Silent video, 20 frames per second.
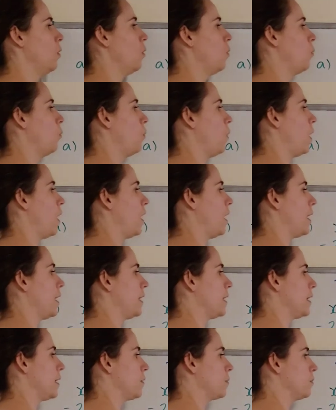Y
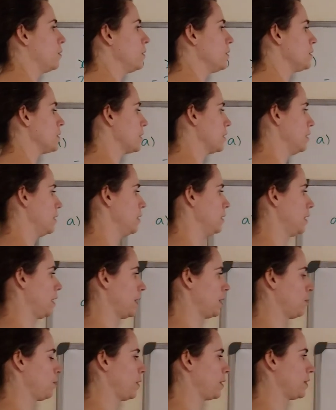equals, I
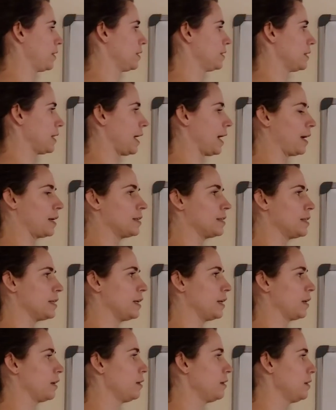don't want this x
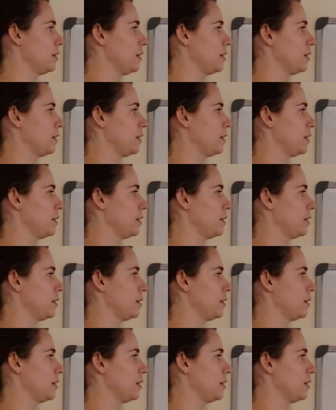here.